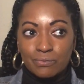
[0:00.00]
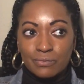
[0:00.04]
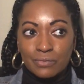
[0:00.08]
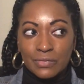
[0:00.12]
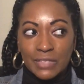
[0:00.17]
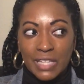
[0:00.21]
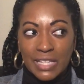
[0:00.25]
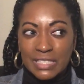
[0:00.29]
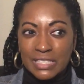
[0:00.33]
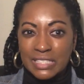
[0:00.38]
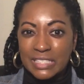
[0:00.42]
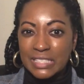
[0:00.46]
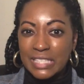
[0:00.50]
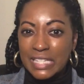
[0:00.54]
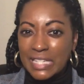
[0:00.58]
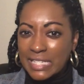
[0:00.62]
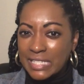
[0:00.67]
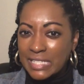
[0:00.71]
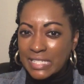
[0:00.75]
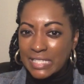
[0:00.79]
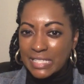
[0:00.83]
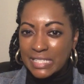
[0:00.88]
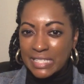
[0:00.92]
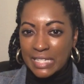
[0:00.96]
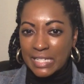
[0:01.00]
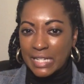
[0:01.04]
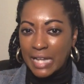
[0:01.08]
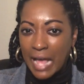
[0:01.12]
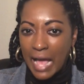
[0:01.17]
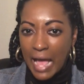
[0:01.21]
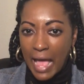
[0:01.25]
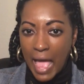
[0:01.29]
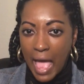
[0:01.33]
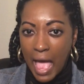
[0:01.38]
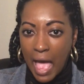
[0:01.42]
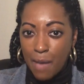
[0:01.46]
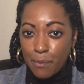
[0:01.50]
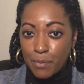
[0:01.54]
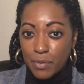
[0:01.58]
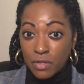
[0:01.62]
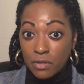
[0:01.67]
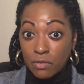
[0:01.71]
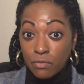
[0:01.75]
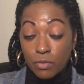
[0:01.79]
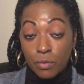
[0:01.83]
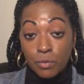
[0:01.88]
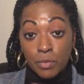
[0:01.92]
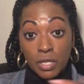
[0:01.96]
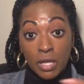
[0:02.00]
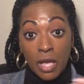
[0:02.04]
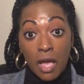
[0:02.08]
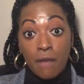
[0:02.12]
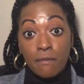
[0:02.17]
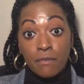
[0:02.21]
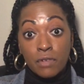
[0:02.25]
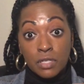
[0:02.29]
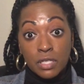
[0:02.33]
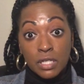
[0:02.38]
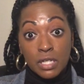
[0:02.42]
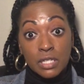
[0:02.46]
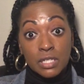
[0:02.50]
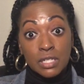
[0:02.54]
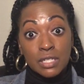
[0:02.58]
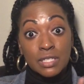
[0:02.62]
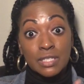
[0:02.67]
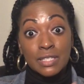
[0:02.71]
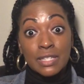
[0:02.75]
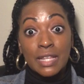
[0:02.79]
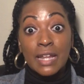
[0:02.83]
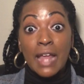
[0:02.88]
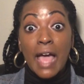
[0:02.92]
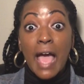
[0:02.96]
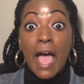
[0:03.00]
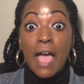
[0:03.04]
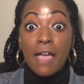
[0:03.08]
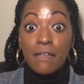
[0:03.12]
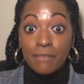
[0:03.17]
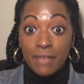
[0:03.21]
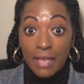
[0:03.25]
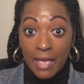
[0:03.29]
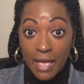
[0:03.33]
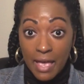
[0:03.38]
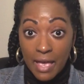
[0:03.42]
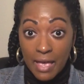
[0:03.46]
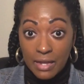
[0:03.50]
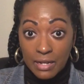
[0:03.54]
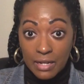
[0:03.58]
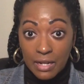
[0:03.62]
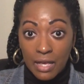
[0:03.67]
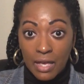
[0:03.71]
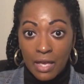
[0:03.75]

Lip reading: That tends to not happen from the conversations that I've had.